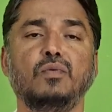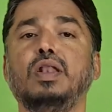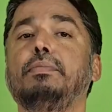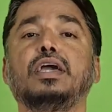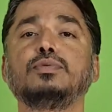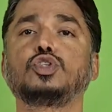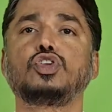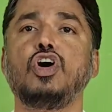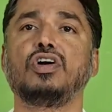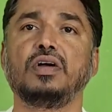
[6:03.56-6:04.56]
will become
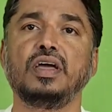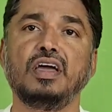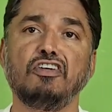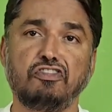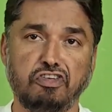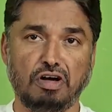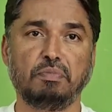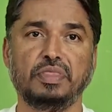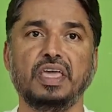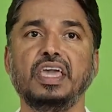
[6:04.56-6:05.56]
strong,
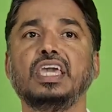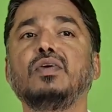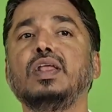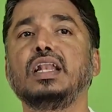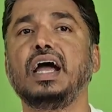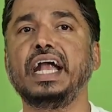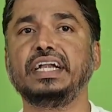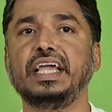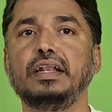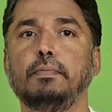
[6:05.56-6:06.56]
firm. He will
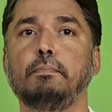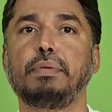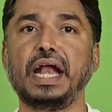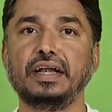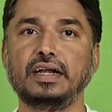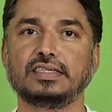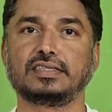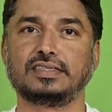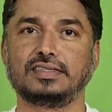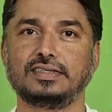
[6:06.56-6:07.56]
attain
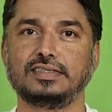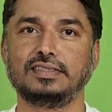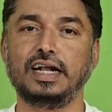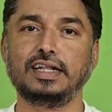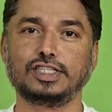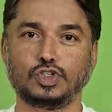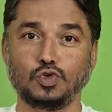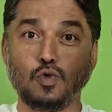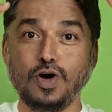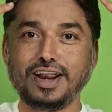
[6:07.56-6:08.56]
brightness, that is
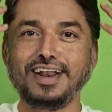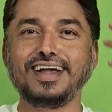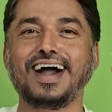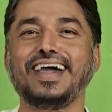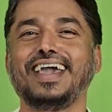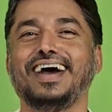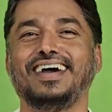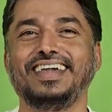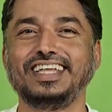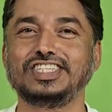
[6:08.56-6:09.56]
Suvarna Kaya
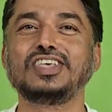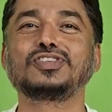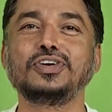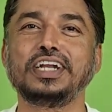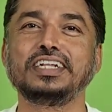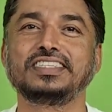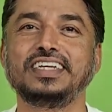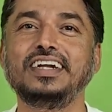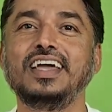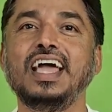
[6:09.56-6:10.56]
in Sanskrit it is
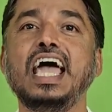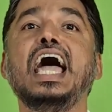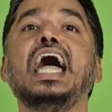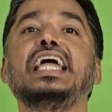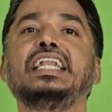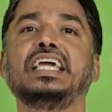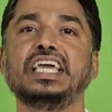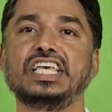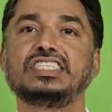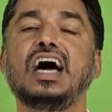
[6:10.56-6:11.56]
said, and
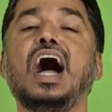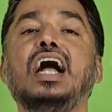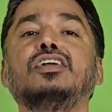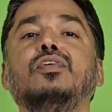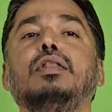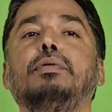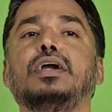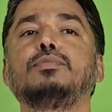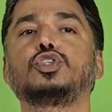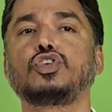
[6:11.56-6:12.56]
his heart will
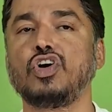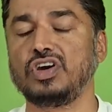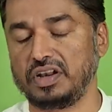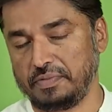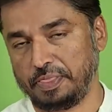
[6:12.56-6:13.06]
become stronger.